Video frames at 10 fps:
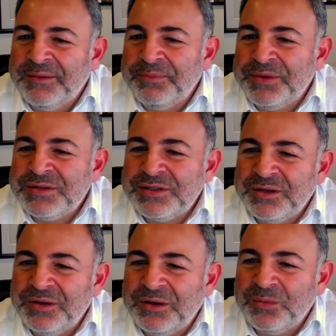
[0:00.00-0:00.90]
This
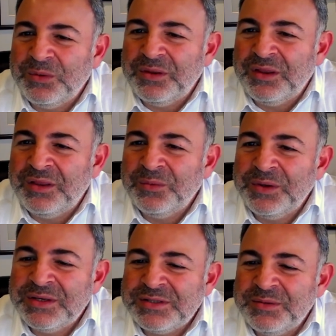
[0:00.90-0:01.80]
cigar will
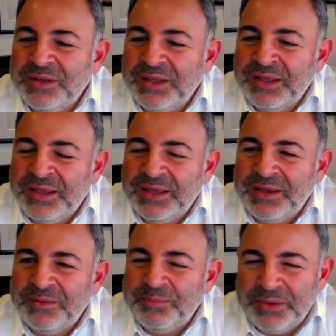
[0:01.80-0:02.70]
always
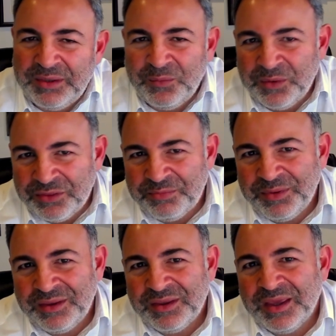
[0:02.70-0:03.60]
be with
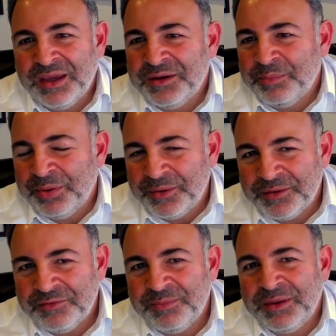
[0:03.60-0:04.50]
me and a part
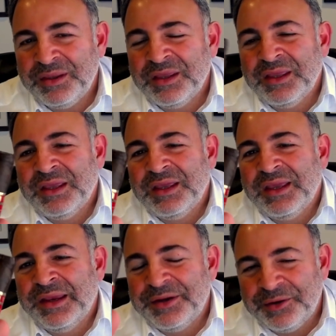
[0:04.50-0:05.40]
of me
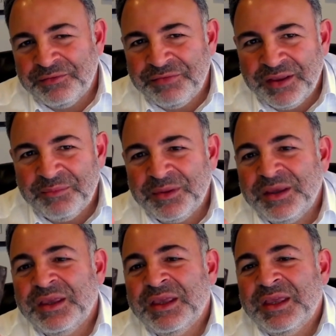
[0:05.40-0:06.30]
and our
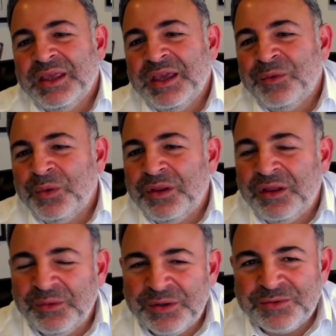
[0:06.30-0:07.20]
family, and will
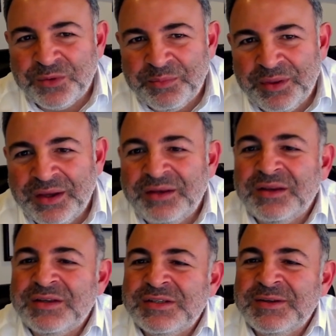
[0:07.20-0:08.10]
always remind
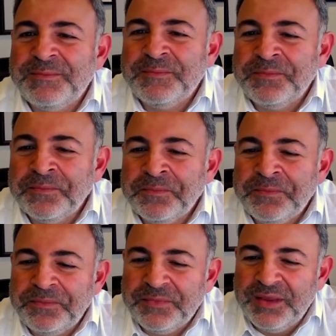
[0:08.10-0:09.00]
us
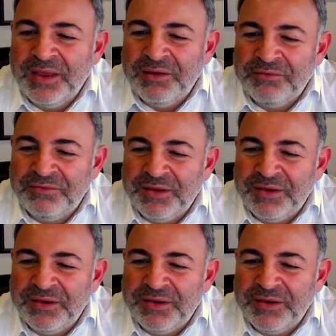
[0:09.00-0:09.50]
of